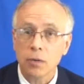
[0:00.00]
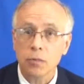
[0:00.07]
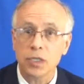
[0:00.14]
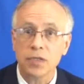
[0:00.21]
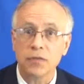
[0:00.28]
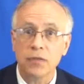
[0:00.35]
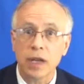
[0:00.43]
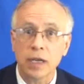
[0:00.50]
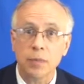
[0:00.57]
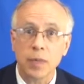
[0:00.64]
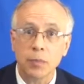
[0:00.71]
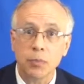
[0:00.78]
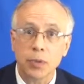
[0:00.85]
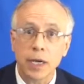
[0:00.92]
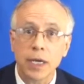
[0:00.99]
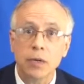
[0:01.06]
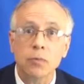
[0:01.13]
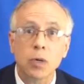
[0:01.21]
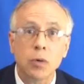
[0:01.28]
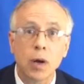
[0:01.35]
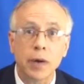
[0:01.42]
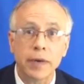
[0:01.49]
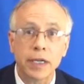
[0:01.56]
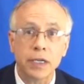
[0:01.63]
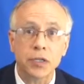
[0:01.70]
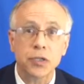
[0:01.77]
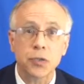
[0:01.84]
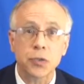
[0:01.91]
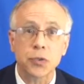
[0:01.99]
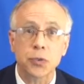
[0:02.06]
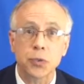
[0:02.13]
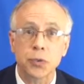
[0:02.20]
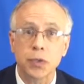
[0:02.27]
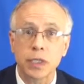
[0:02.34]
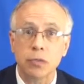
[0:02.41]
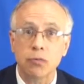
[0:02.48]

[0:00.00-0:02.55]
which in fact may break, requiring additional surgery